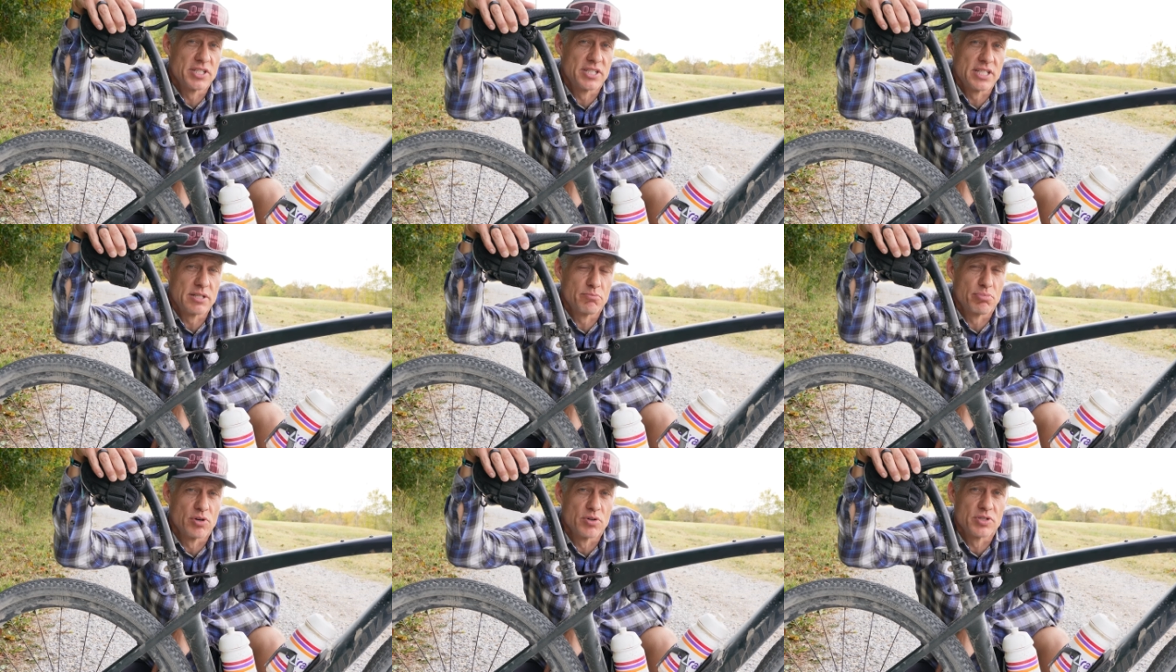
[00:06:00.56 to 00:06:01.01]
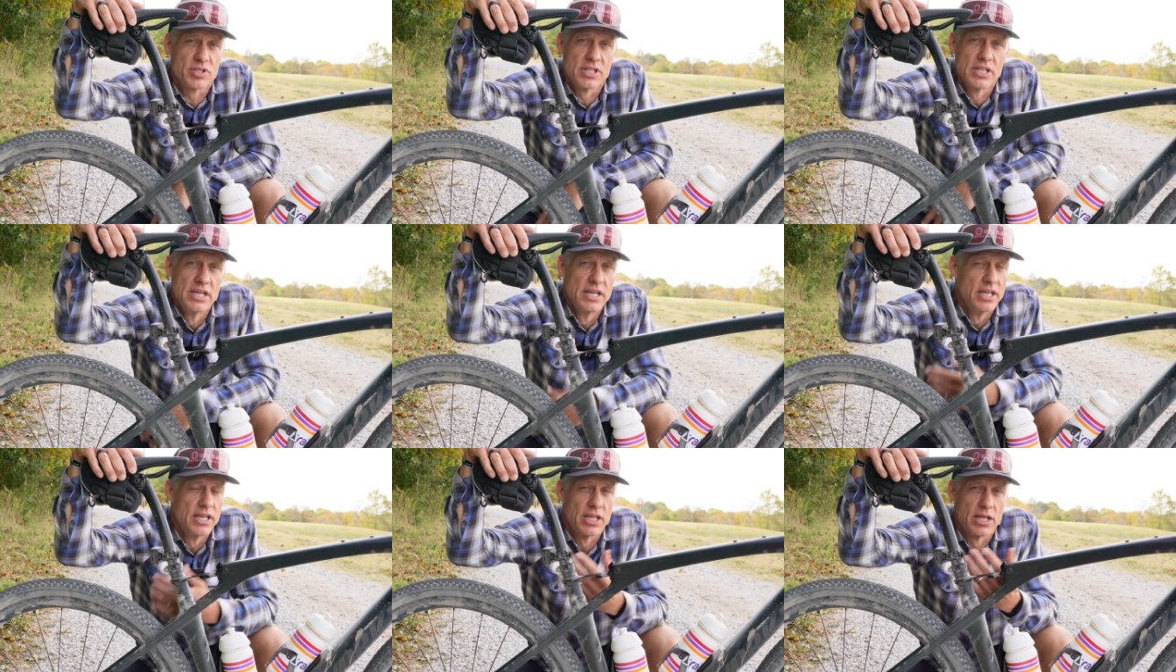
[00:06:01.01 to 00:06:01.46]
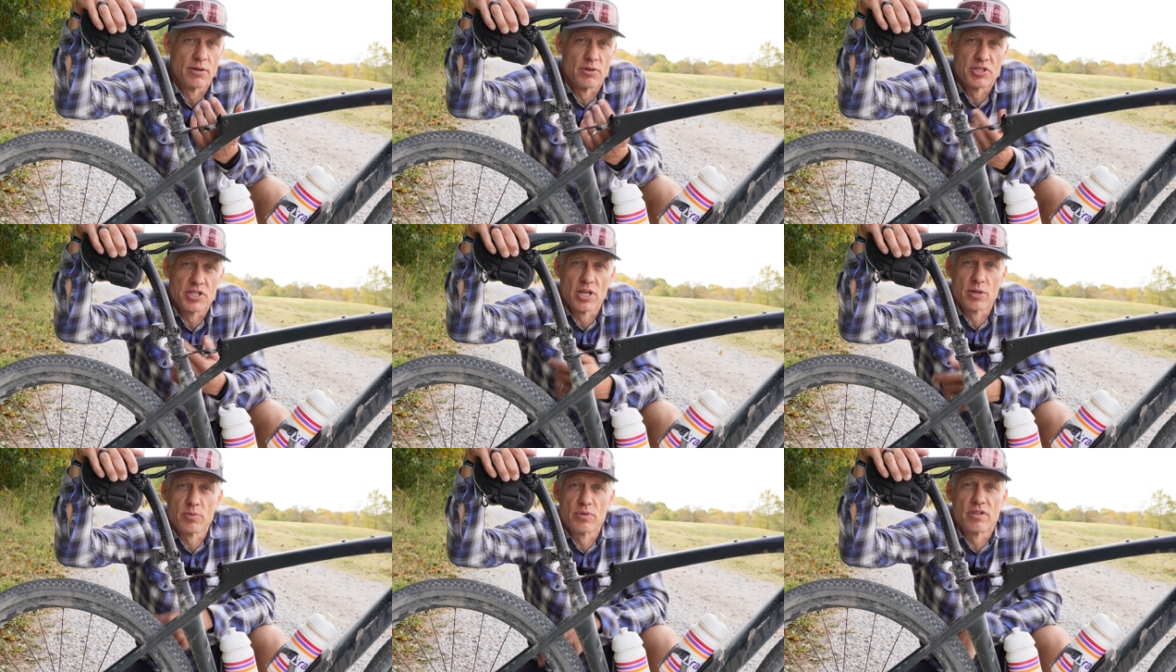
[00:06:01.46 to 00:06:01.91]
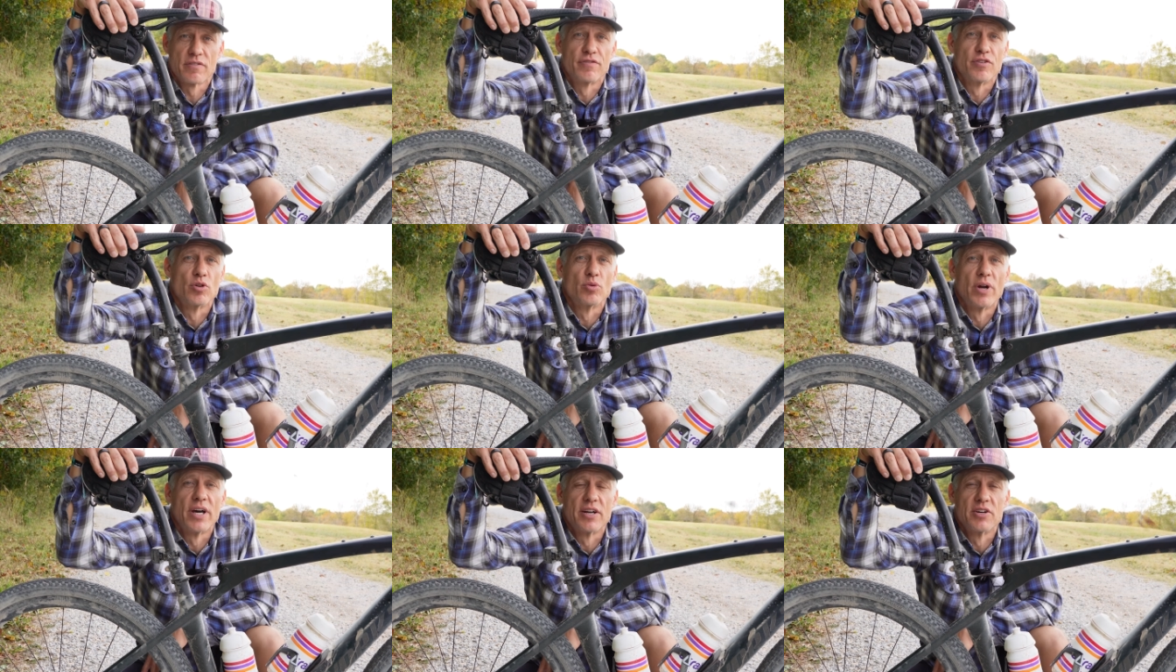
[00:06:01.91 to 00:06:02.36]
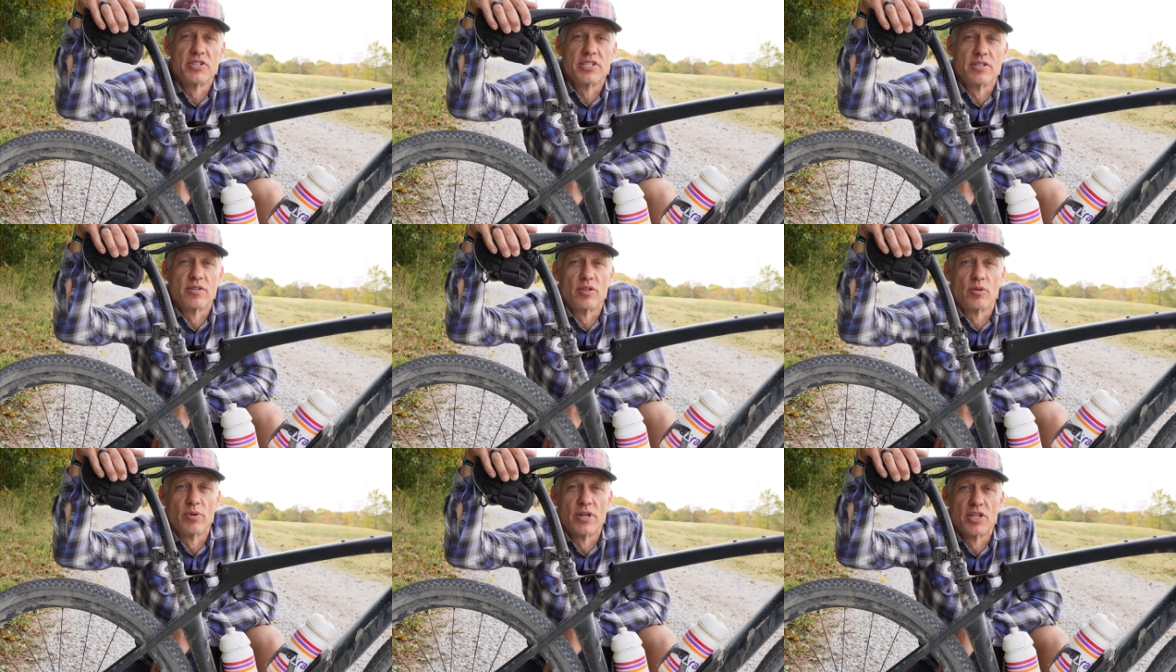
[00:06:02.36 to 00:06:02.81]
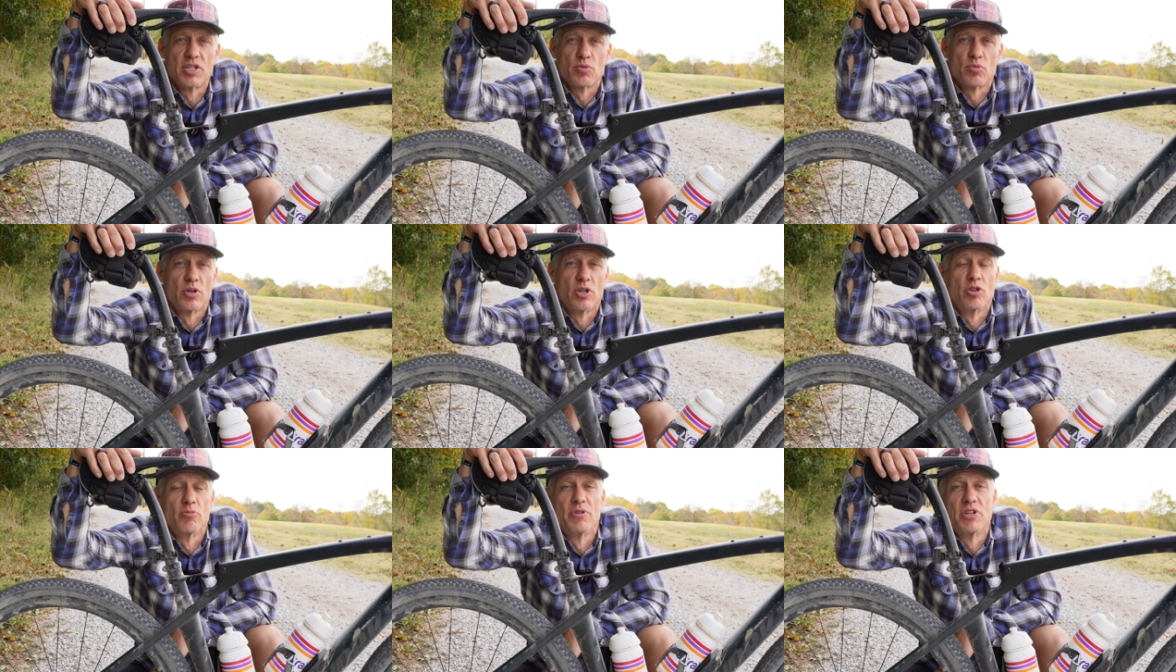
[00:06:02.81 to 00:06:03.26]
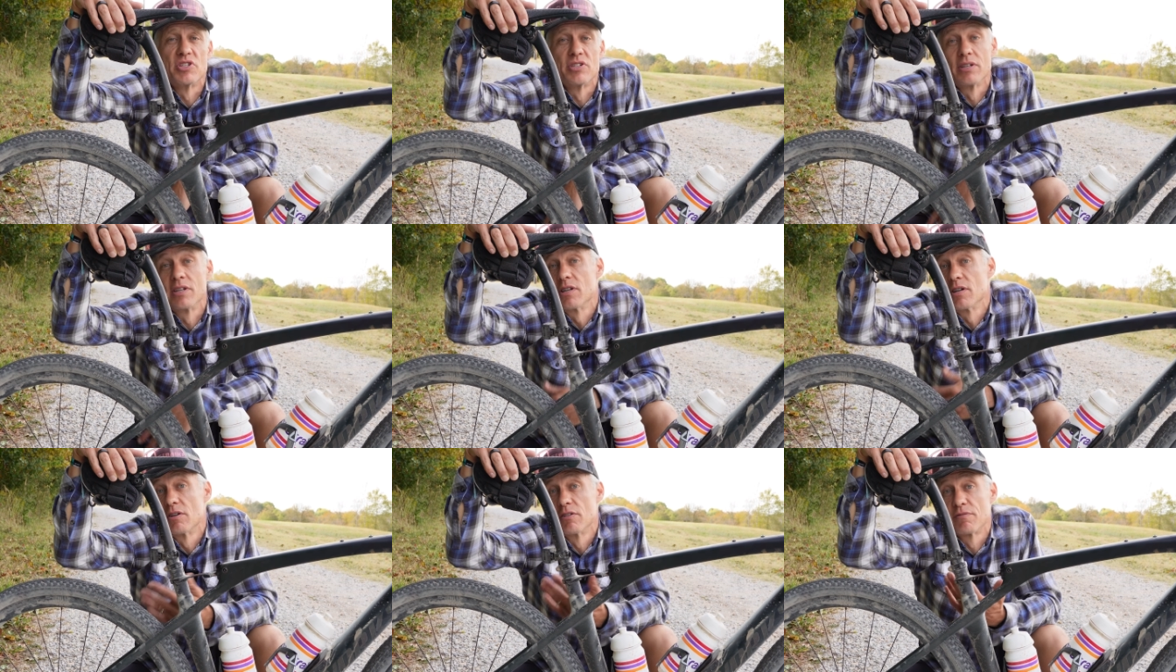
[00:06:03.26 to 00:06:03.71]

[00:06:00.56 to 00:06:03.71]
seat post? I was talking with a few riders during the race, one who mentioned,